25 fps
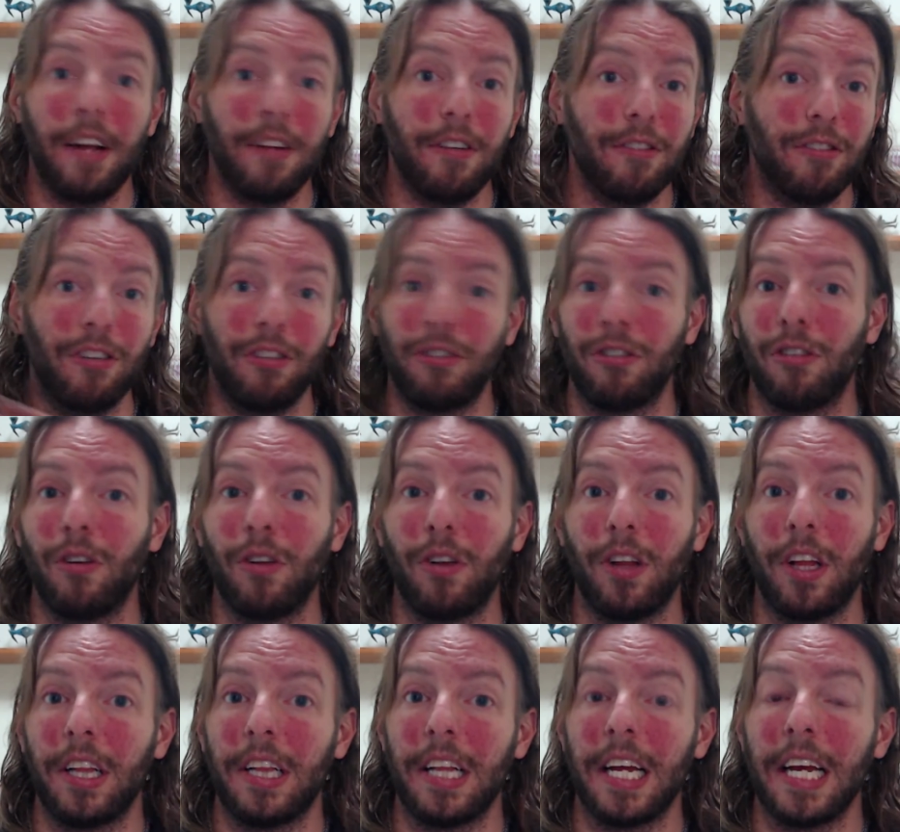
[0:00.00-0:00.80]
just so
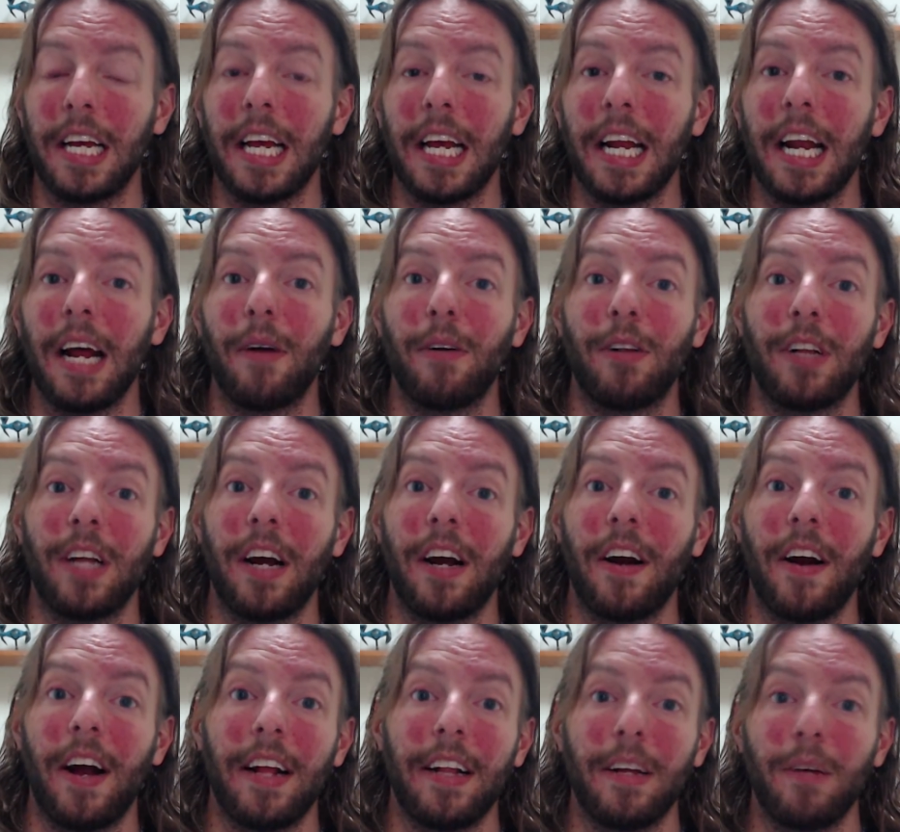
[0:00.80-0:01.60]
that they get out
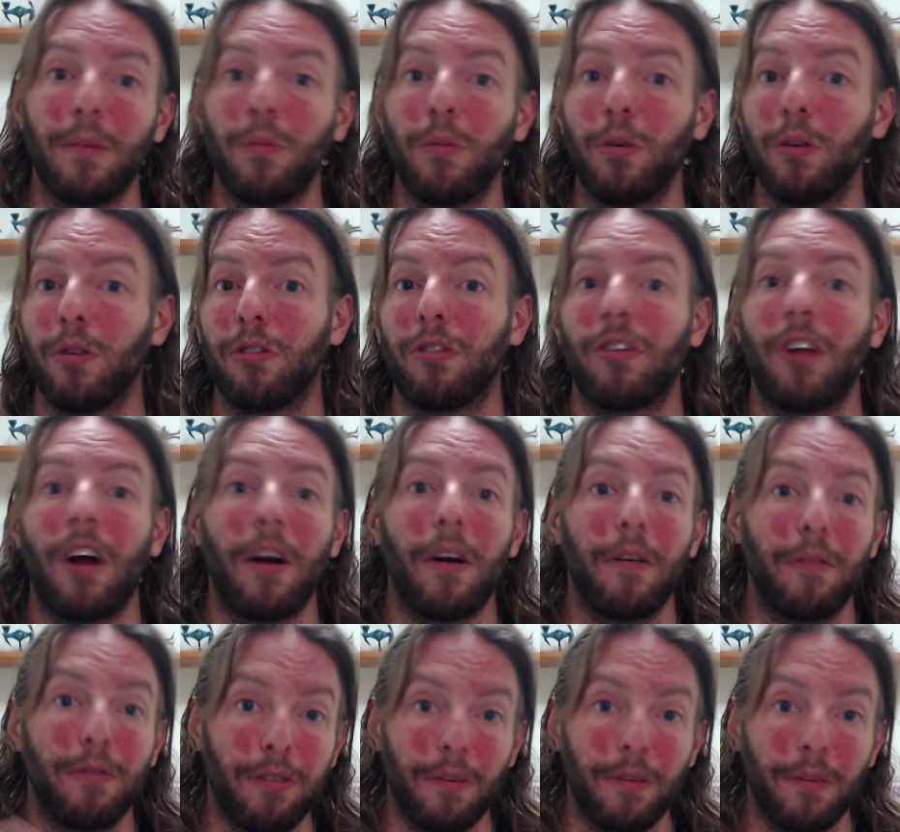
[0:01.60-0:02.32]
there, and then we'll start